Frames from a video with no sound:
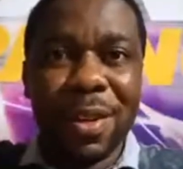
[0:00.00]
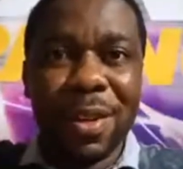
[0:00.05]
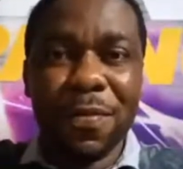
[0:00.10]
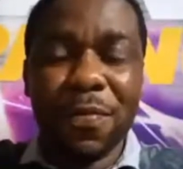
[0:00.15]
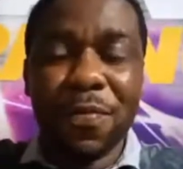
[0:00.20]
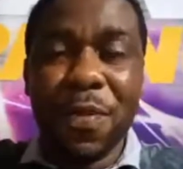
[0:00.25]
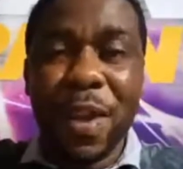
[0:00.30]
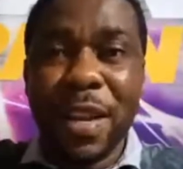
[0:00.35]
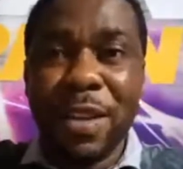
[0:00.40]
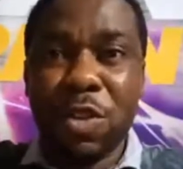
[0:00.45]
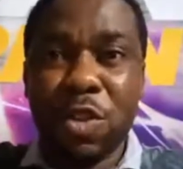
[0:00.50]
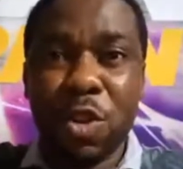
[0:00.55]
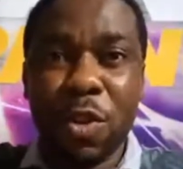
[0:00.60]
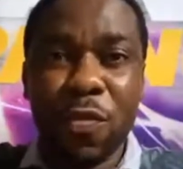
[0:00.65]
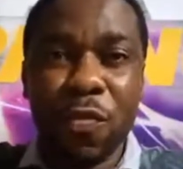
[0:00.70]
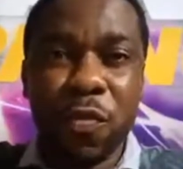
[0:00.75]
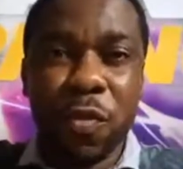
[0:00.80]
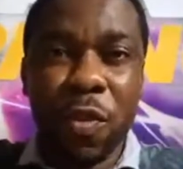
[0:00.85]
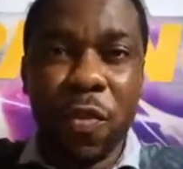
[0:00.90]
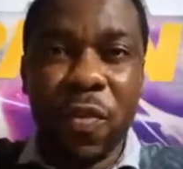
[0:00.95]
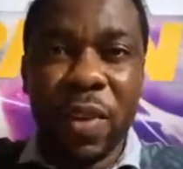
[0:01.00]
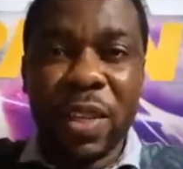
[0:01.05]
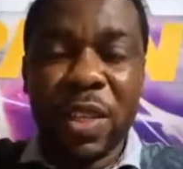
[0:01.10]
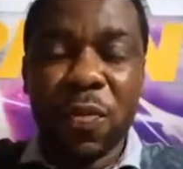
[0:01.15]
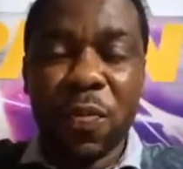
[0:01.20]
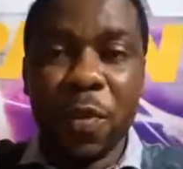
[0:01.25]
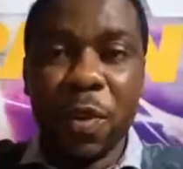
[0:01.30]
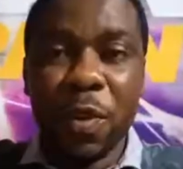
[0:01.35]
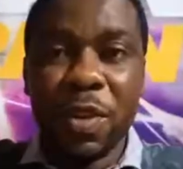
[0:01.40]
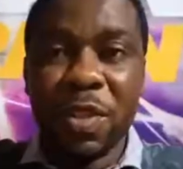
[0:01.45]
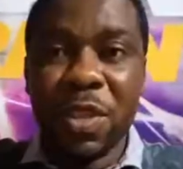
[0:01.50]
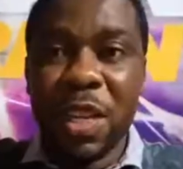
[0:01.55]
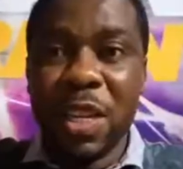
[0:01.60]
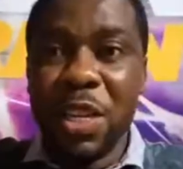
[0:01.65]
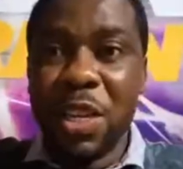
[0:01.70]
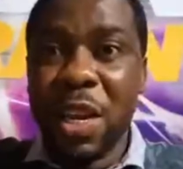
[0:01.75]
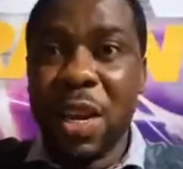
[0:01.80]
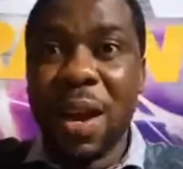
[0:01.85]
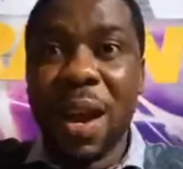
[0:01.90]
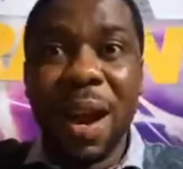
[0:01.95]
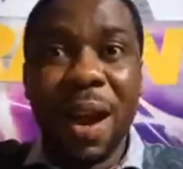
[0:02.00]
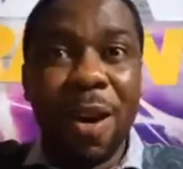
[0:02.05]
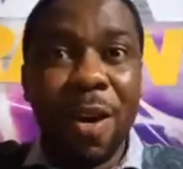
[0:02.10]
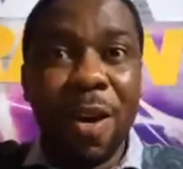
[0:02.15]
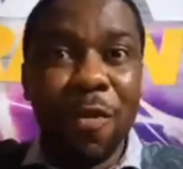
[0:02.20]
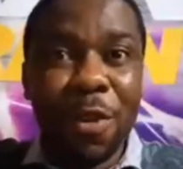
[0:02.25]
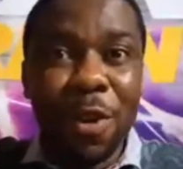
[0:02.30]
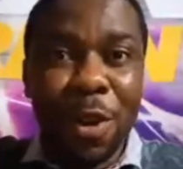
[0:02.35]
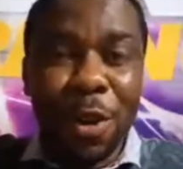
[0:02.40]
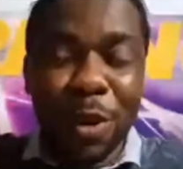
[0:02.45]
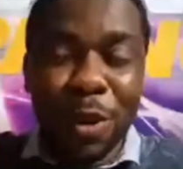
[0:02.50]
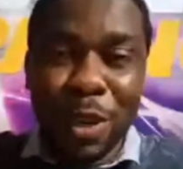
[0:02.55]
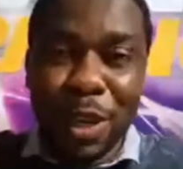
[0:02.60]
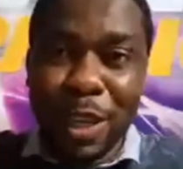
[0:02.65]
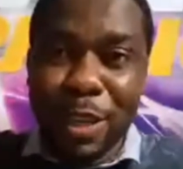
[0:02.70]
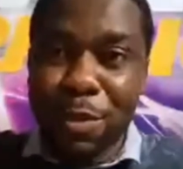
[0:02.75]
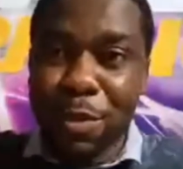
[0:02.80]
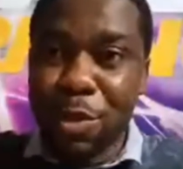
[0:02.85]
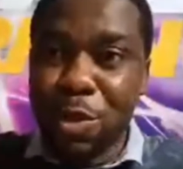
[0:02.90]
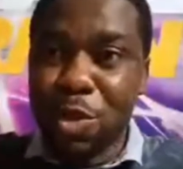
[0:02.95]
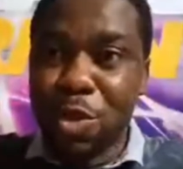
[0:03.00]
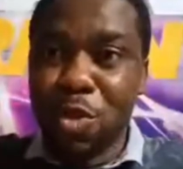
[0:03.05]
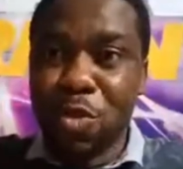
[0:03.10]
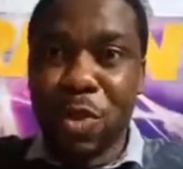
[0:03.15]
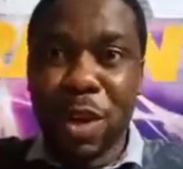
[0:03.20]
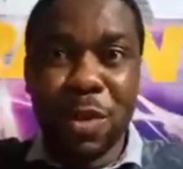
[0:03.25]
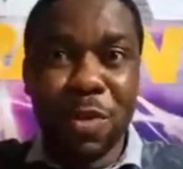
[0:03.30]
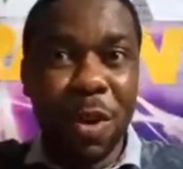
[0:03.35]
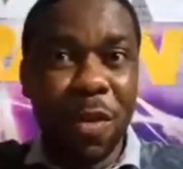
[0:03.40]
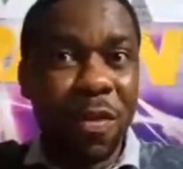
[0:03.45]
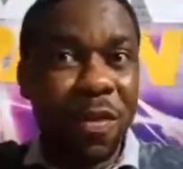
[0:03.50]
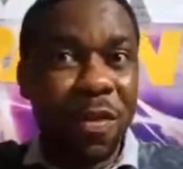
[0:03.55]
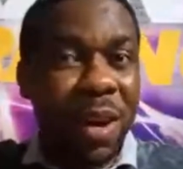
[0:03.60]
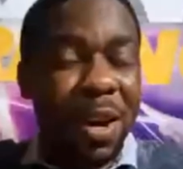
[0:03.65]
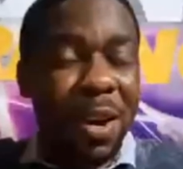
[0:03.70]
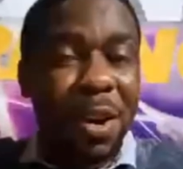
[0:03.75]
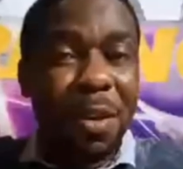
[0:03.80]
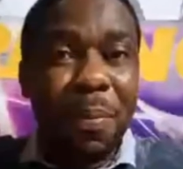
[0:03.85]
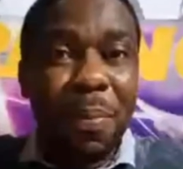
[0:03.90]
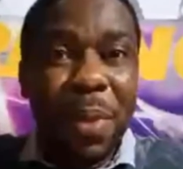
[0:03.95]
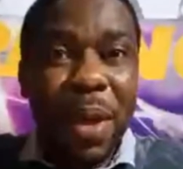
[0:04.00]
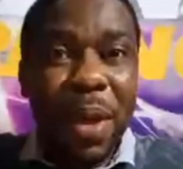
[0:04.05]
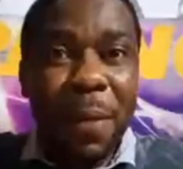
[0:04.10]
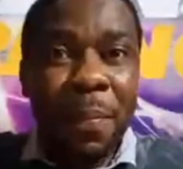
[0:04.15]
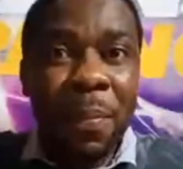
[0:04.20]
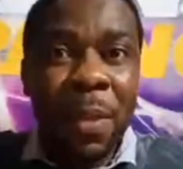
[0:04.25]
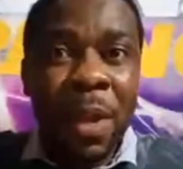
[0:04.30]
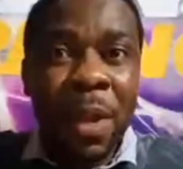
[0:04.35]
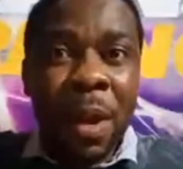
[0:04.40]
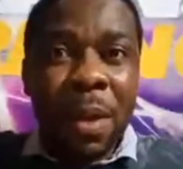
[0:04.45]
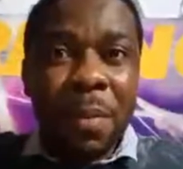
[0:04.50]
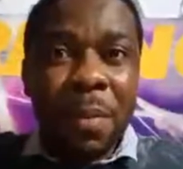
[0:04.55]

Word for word: In First John four verse four, it says, ye are of God, little children, you overcome them,